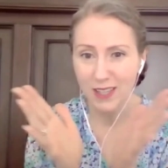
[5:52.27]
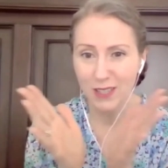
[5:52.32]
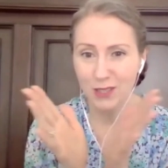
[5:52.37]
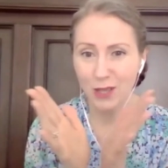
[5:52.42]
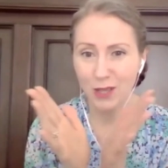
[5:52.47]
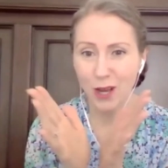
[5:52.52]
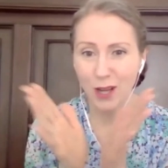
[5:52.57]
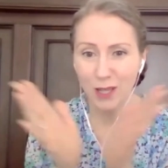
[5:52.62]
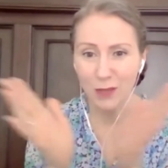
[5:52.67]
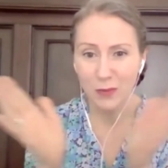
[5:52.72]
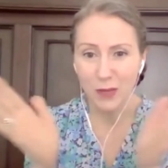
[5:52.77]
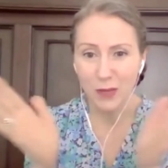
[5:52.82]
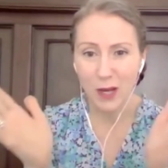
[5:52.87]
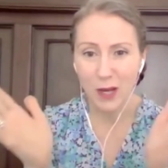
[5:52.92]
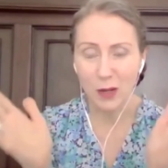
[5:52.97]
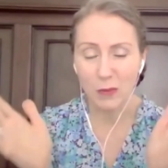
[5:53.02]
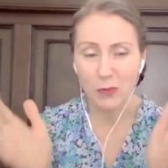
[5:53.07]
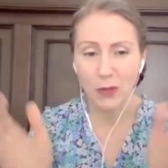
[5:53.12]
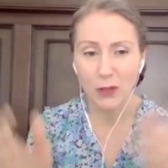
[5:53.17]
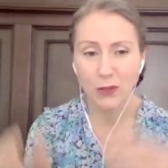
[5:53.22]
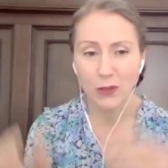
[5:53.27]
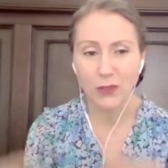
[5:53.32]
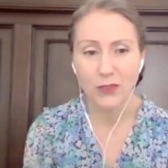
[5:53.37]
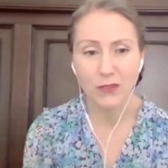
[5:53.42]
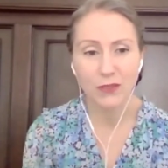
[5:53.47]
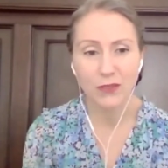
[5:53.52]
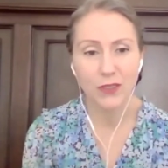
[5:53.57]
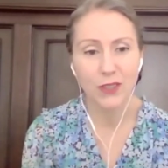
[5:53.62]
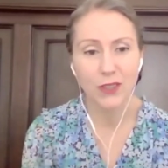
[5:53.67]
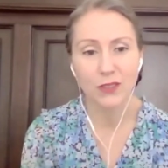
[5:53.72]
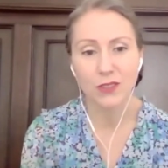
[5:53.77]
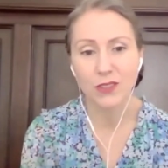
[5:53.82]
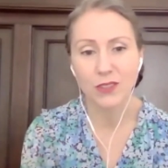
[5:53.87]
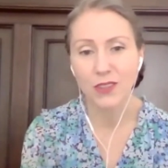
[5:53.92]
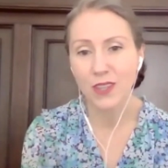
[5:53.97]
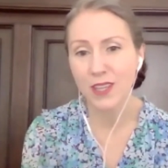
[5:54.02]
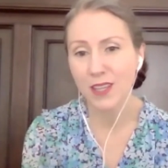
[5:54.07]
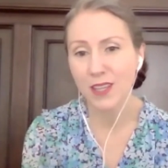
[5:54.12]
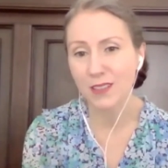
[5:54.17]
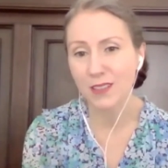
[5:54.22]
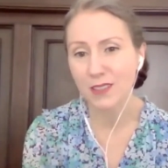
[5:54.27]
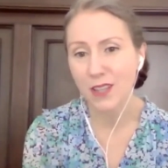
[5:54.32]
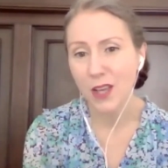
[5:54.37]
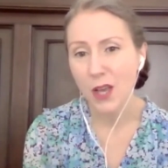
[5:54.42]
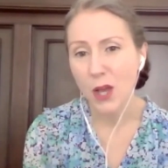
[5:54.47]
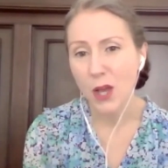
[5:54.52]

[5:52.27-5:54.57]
talk about both of those things.